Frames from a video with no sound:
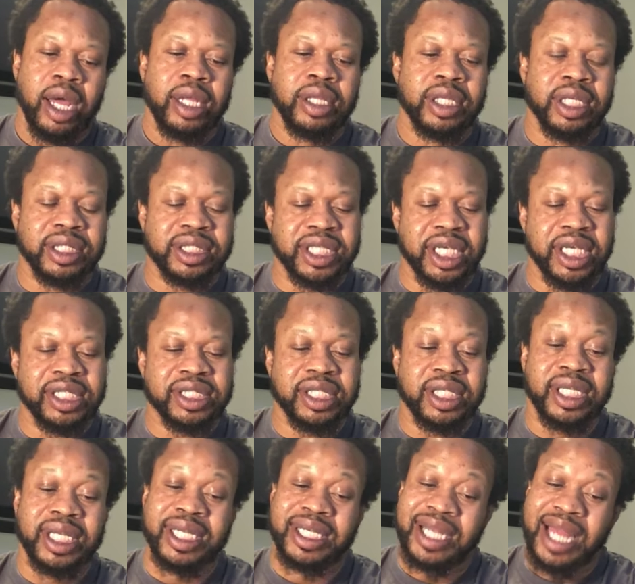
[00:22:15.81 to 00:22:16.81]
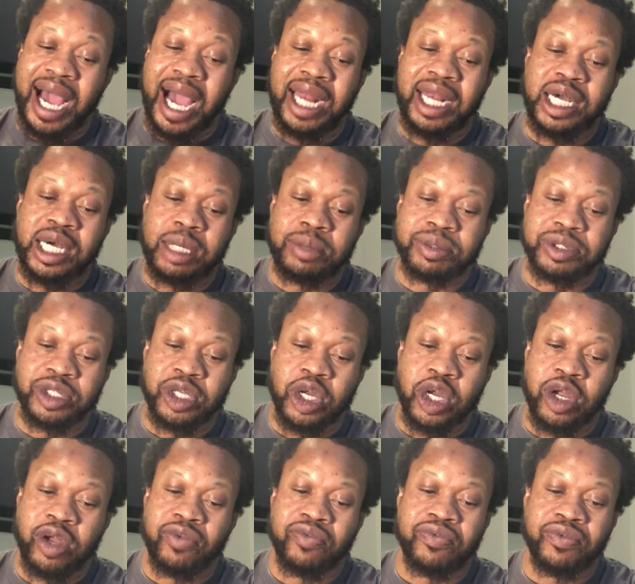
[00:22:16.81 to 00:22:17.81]
The teacher did not
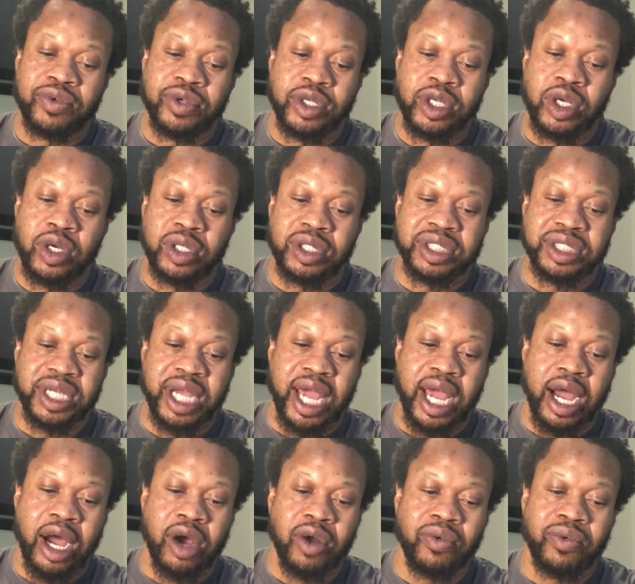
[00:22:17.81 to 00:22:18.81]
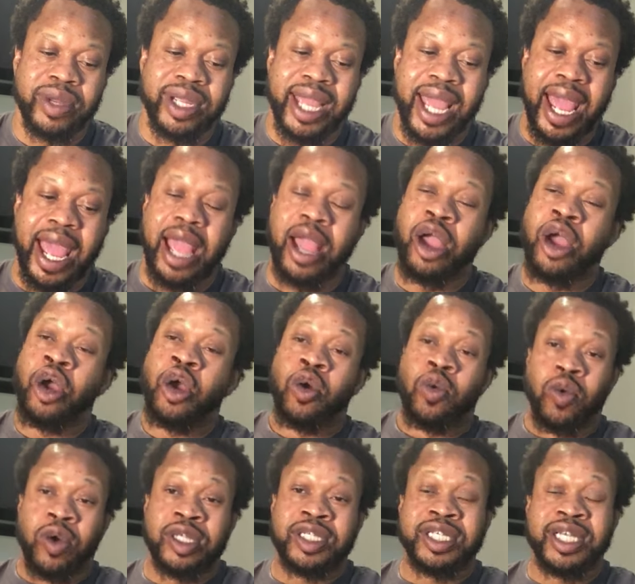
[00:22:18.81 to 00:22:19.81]
observe your child react.
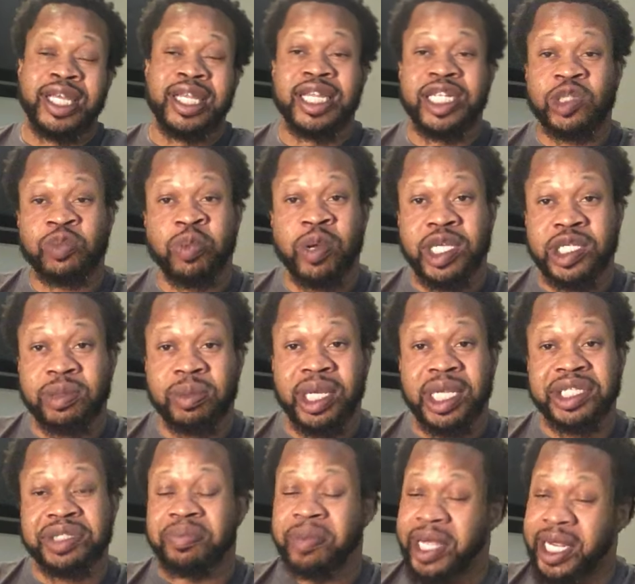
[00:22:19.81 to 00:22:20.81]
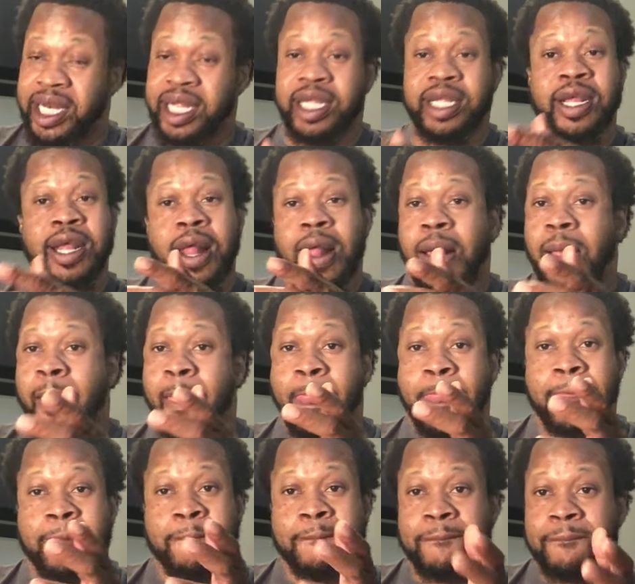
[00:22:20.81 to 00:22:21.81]
Once again, this principal is admitting
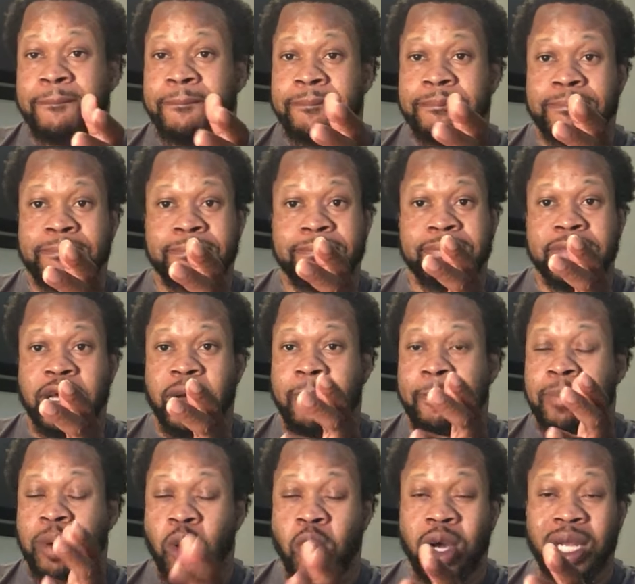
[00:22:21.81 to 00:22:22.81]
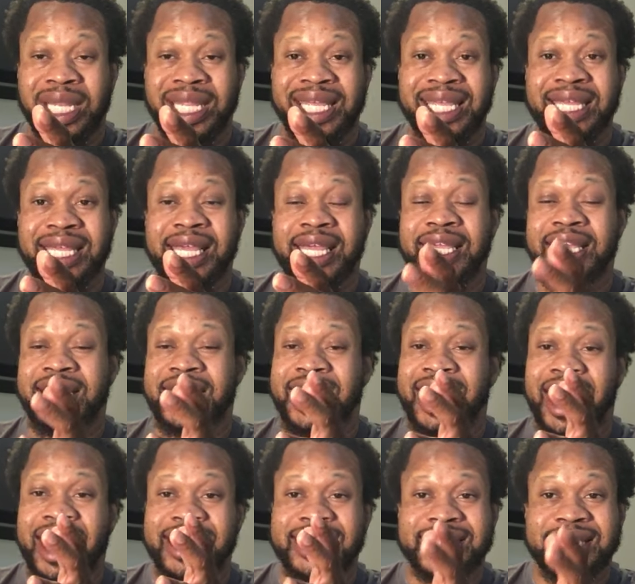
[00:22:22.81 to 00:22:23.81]
the bullying,
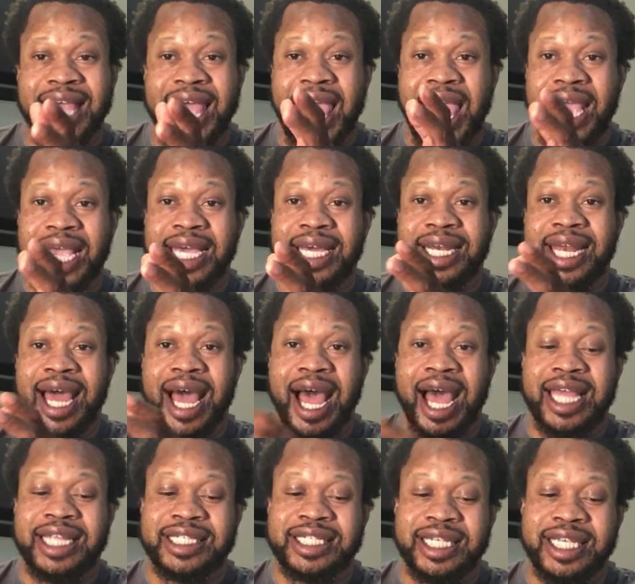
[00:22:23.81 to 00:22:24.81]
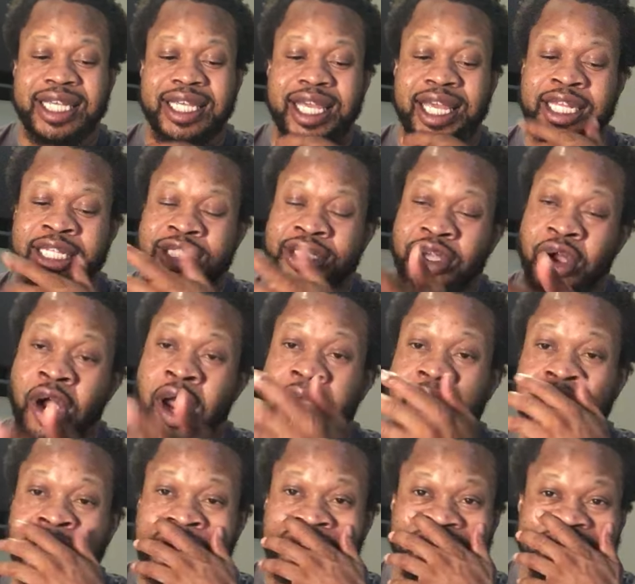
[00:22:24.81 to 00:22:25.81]
antagonizing, and
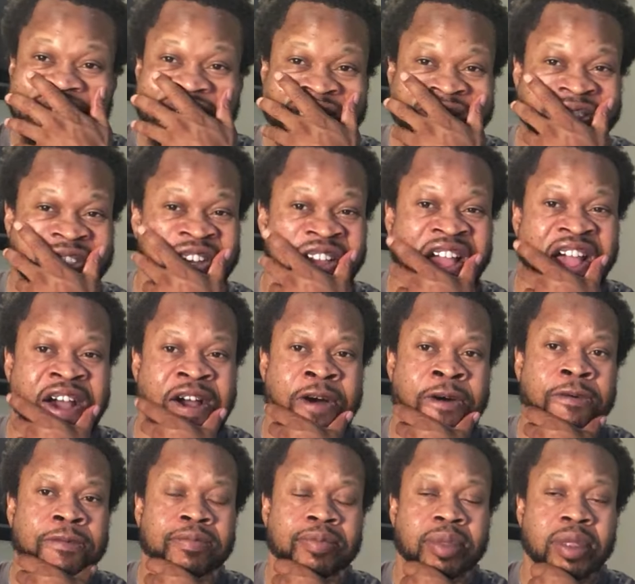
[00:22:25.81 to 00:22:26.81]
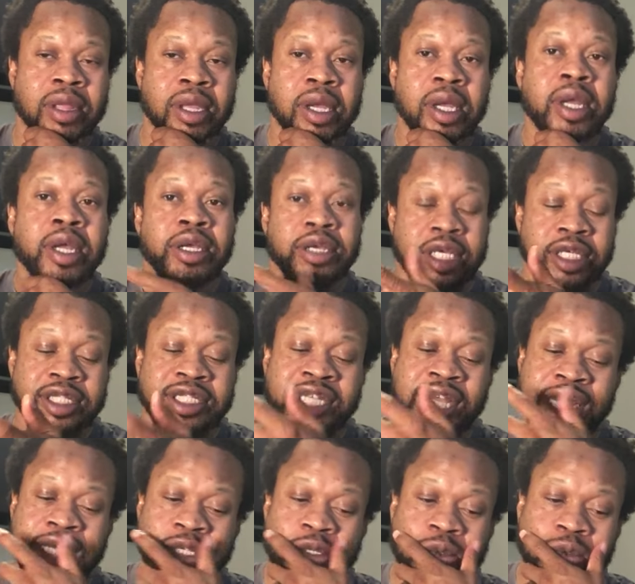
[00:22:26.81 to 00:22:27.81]
targeting of this child
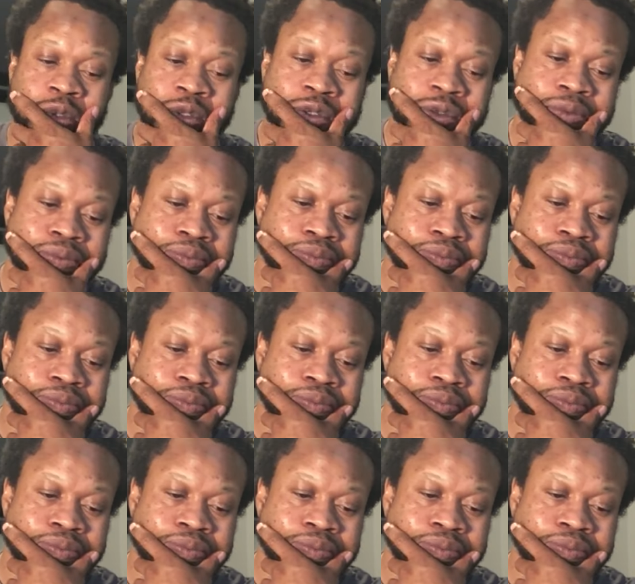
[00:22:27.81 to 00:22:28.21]
continues.